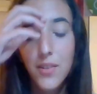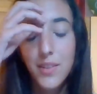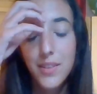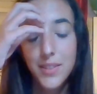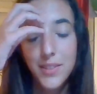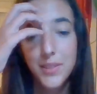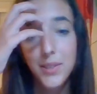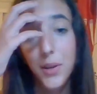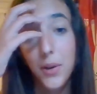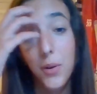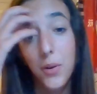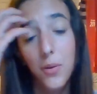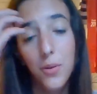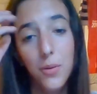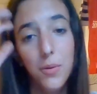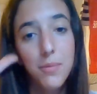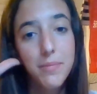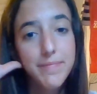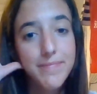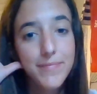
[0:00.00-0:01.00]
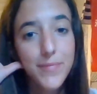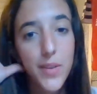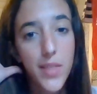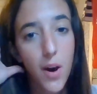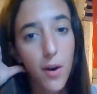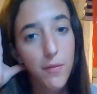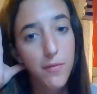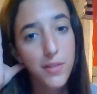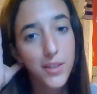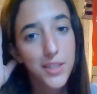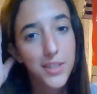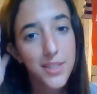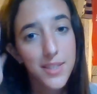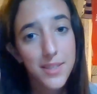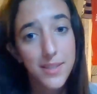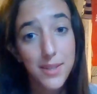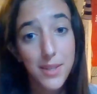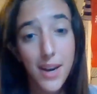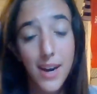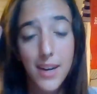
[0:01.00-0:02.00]
So without
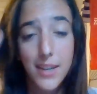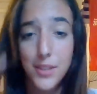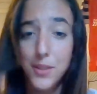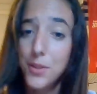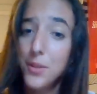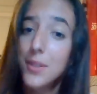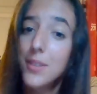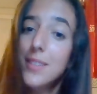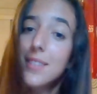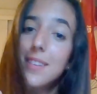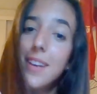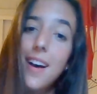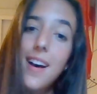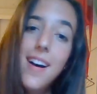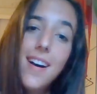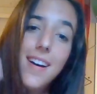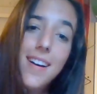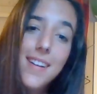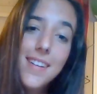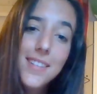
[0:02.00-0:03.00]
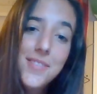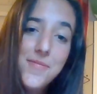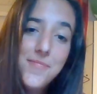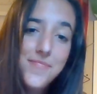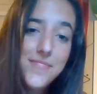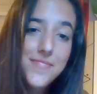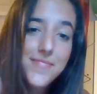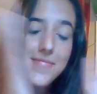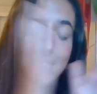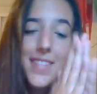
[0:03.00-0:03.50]
further ado, I'm